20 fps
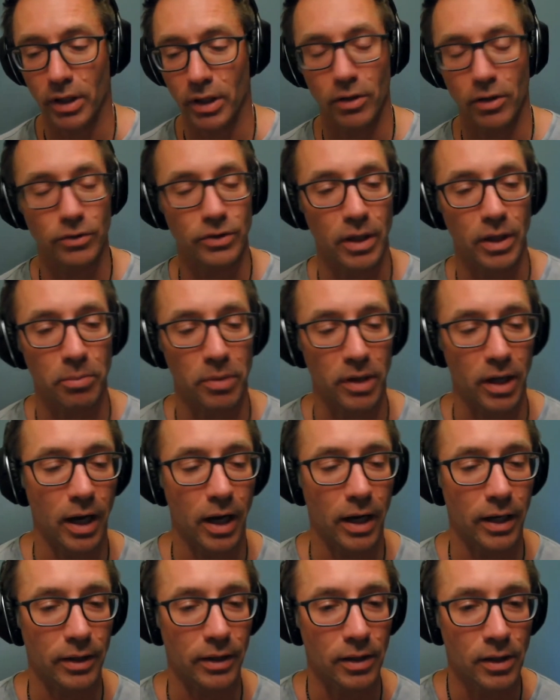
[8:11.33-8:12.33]
Hill said
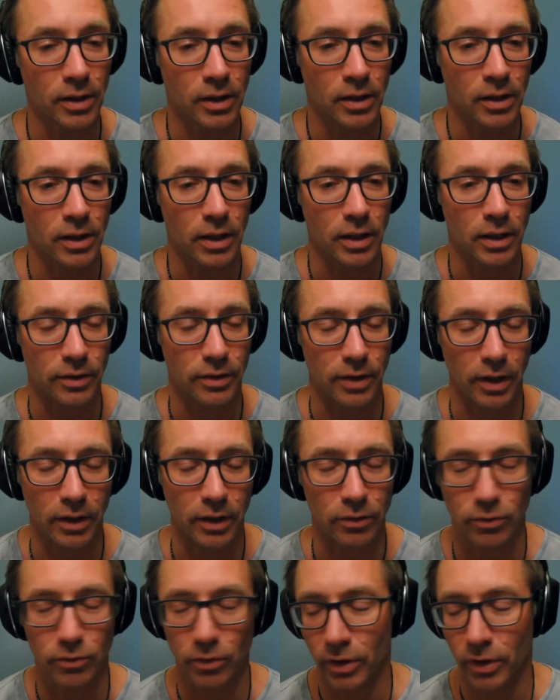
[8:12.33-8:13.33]
behind, and Think
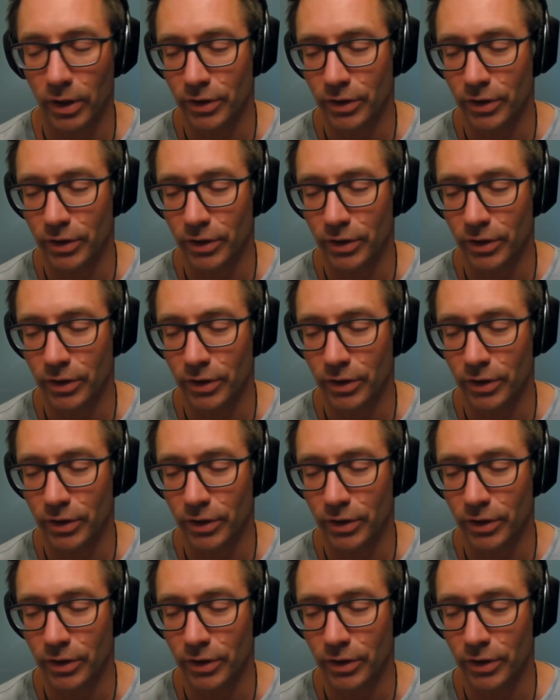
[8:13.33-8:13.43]
and Grow Rich